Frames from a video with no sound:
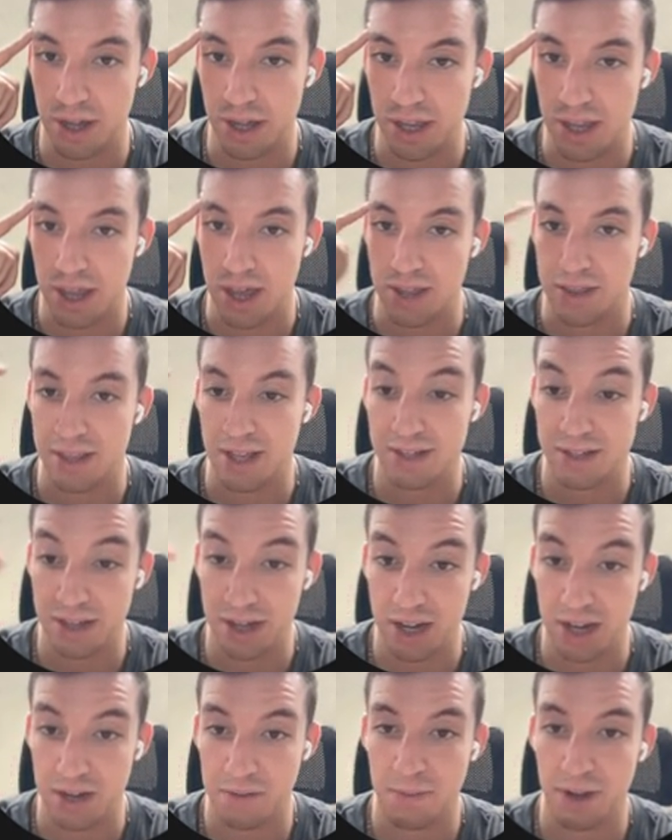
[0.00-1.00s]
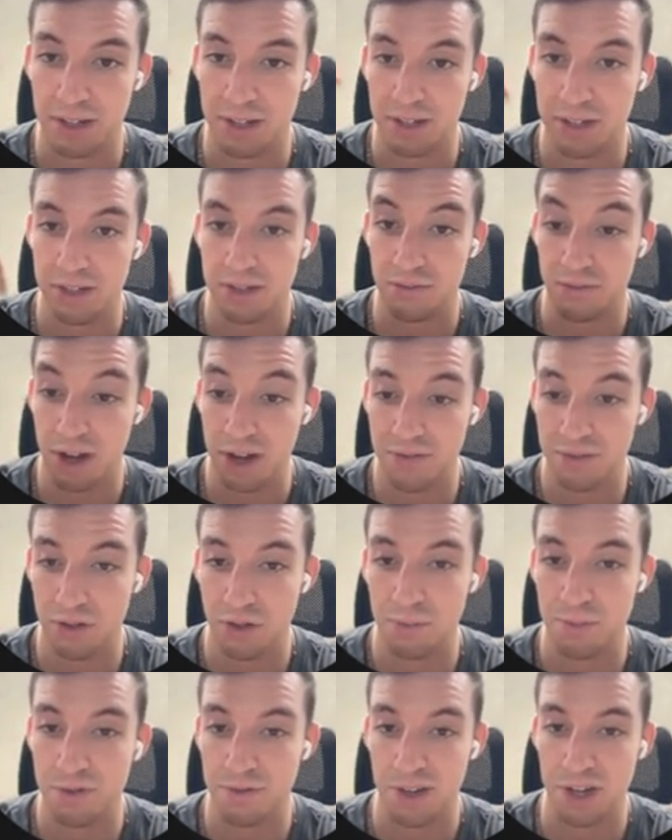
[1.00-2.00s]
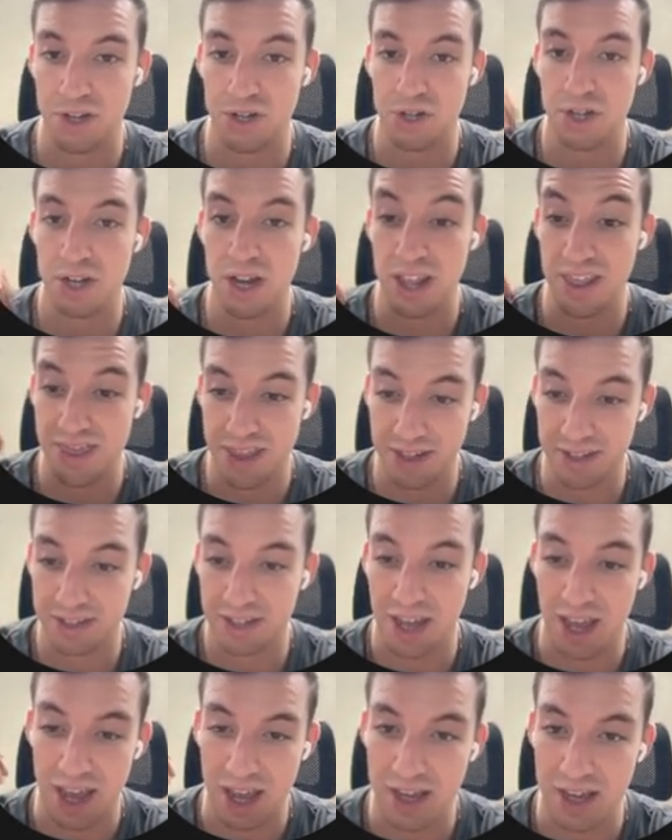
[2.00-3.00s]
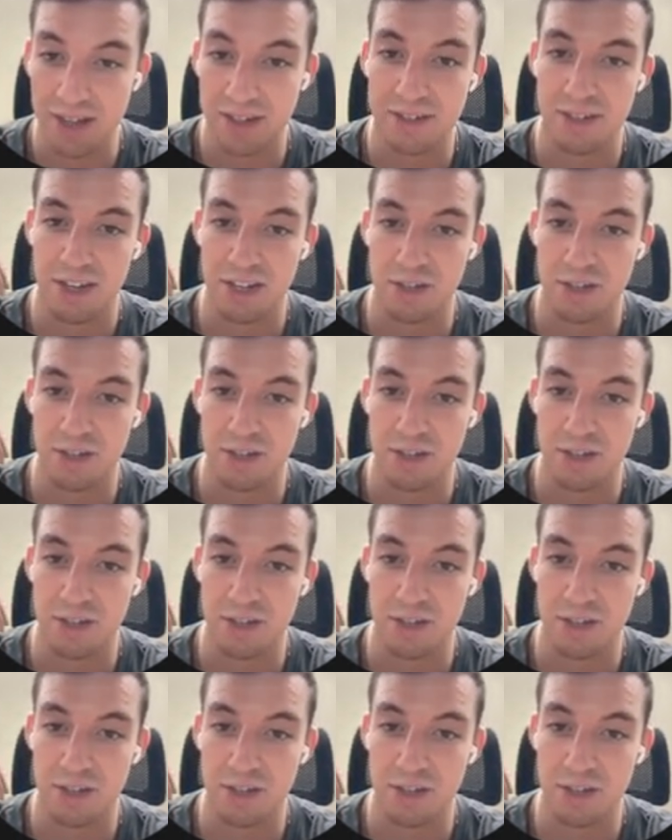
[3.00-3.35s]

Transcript: yeah, that's the lead magnet. The relevant observation in this case